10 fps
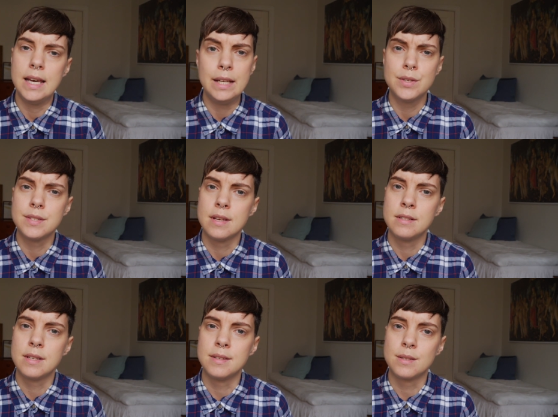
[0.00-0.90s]

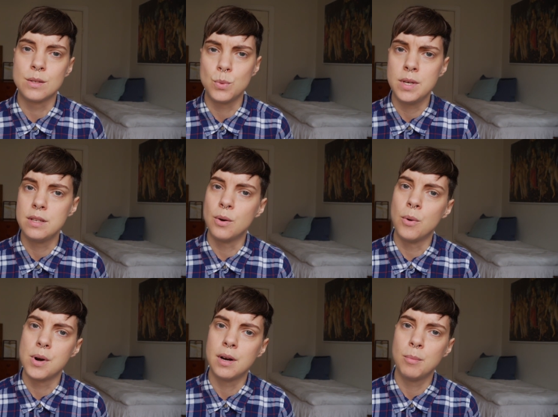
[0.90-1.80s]
innocent and sweet
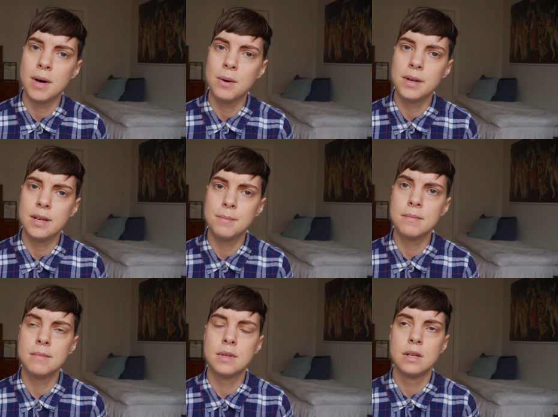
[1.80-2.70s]
aura about
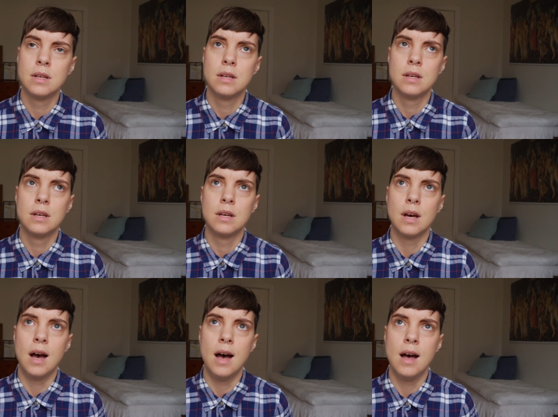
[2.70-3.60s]
him
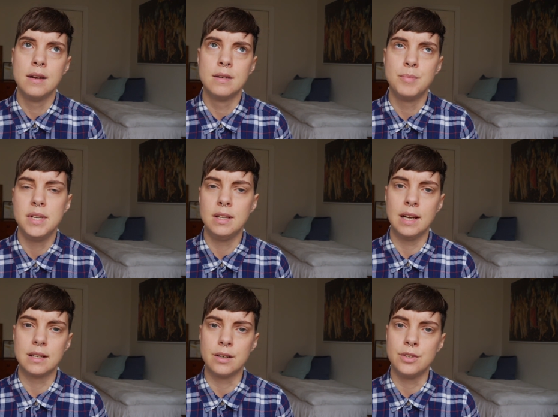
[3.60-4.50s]
and being
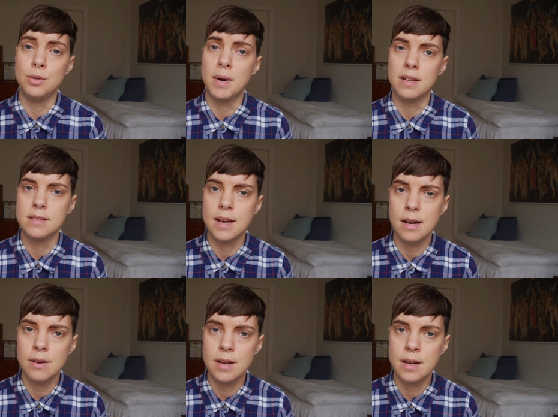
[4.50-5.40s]
like a
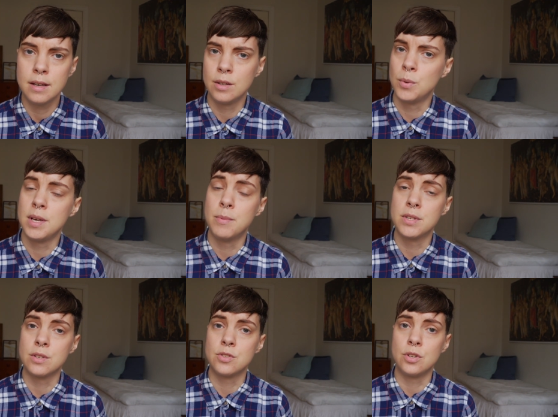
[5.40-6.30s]
humanitarian or he
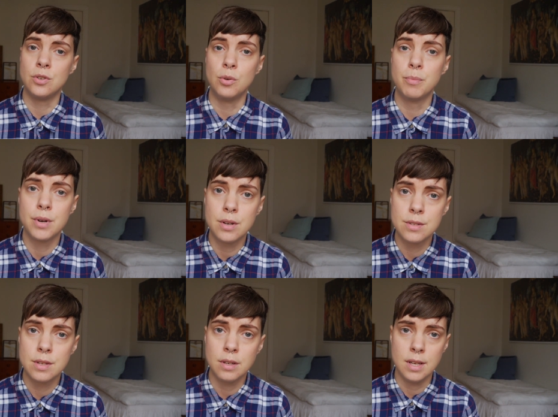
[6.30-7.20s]
was such a good
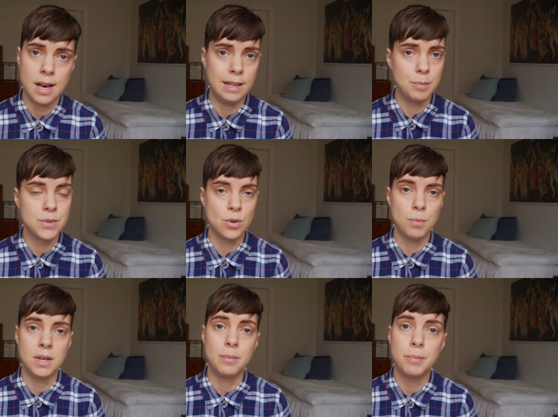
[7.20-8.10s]
person, he helped so
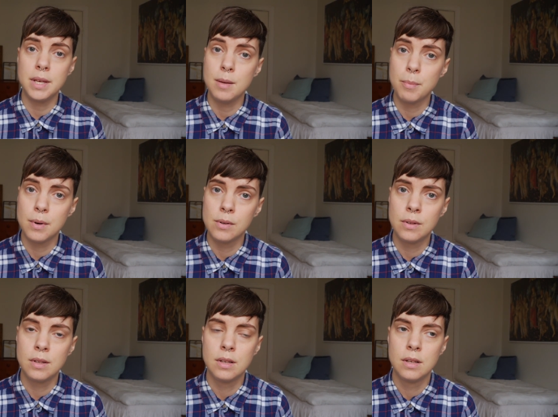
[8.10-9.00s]
many
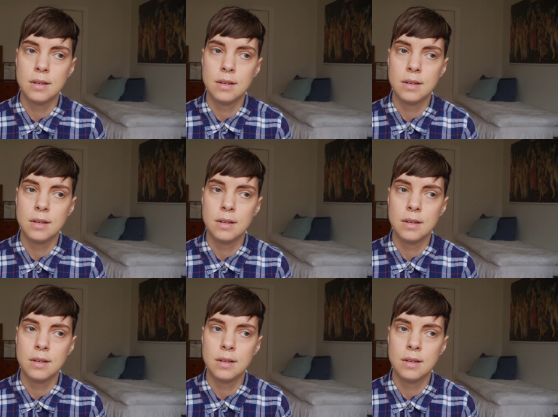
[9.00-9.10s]
people.